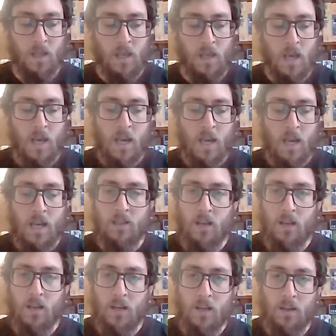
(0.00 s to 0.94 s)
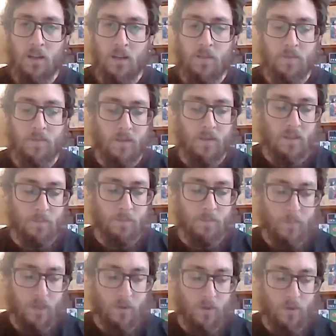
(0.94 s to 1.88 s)
It's hard for us
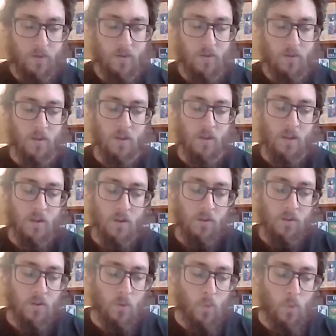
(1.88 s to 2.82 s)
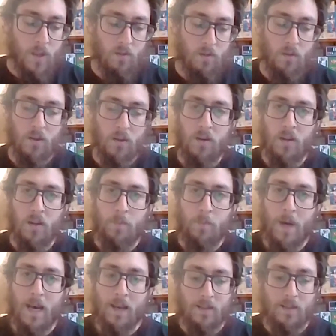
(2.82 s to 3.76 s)
both not to wither under the
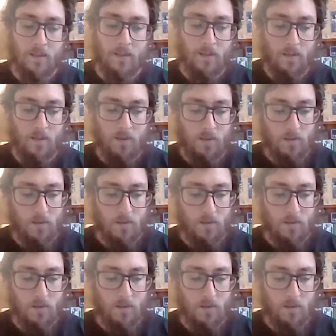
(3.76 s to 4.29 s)
past.